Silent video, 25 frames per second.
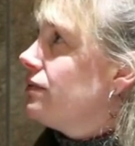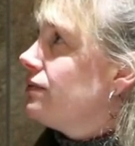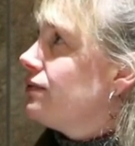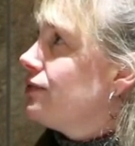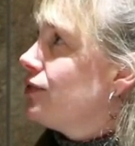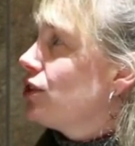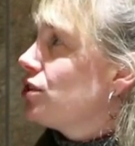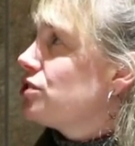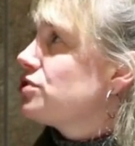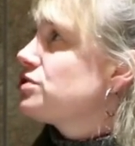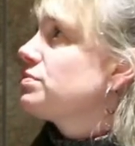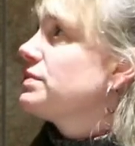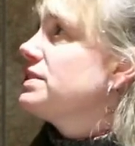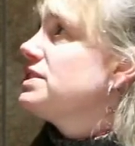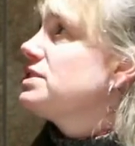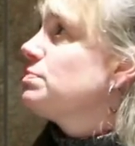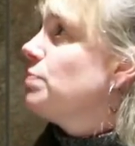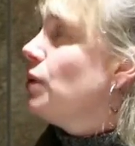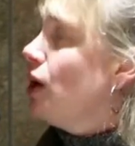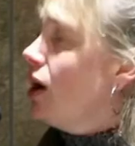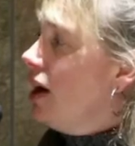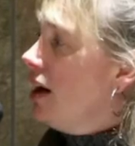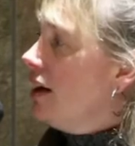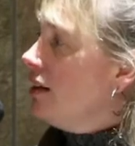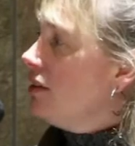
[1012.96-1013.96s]
first
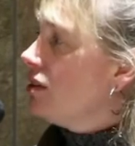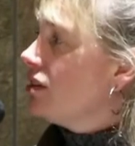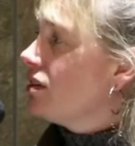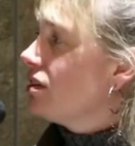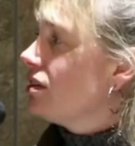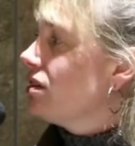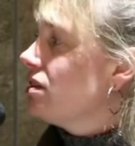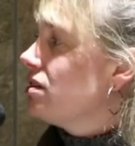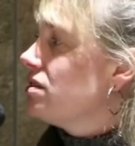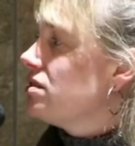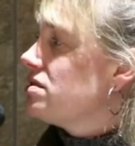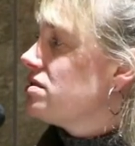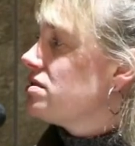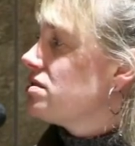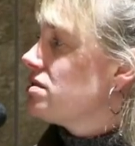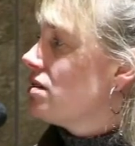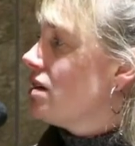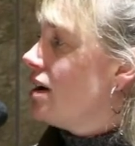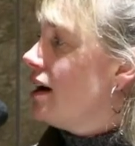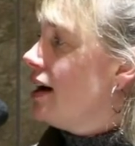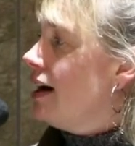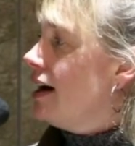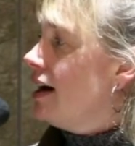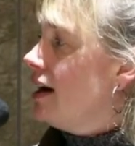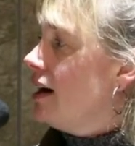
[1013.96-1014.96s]
responders,
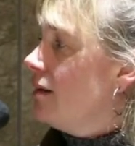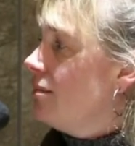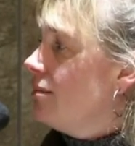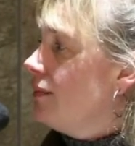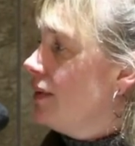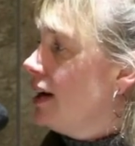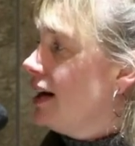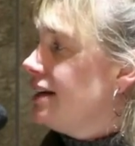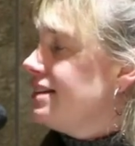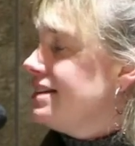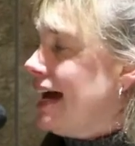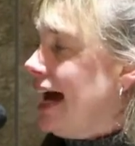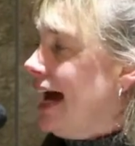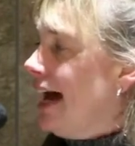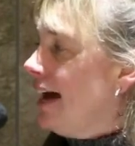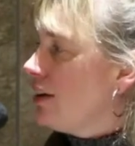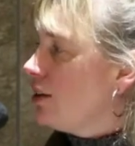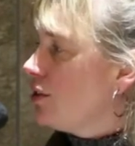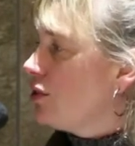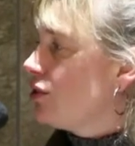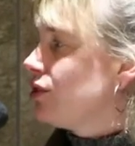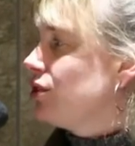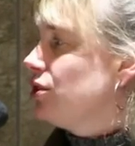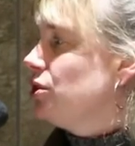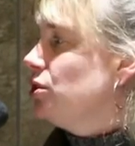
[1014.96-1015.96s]
a data
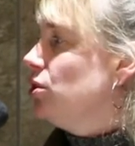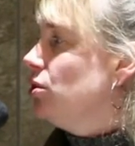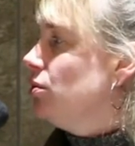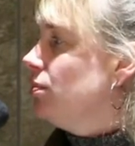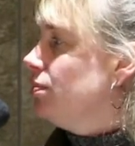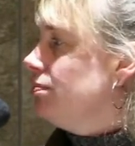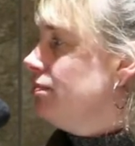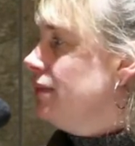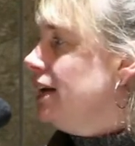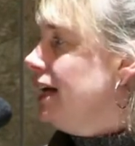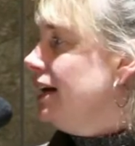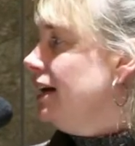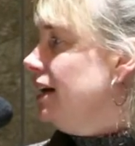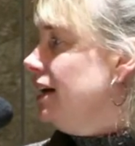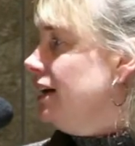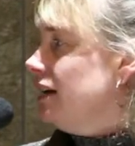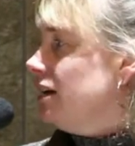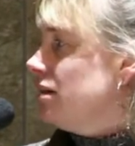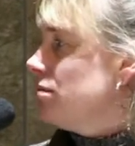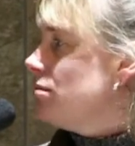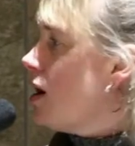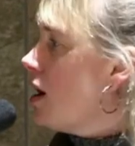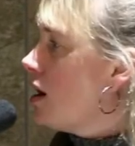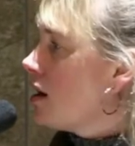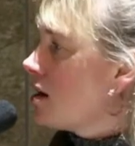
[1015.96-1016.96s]
group, media
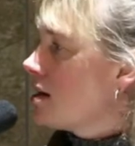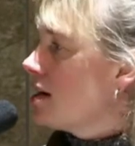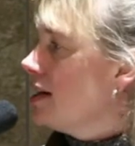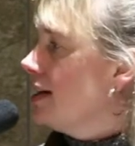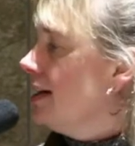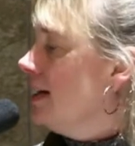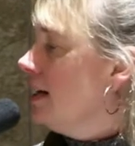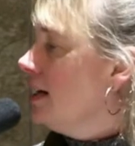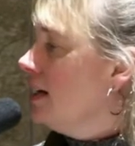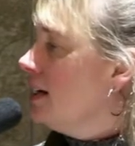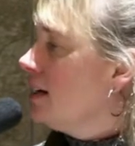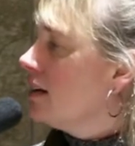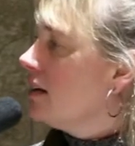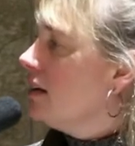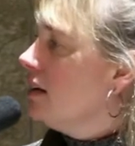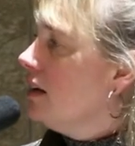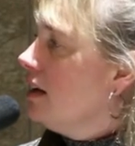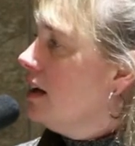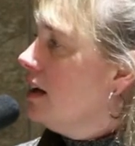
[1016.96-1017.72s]
and marketing.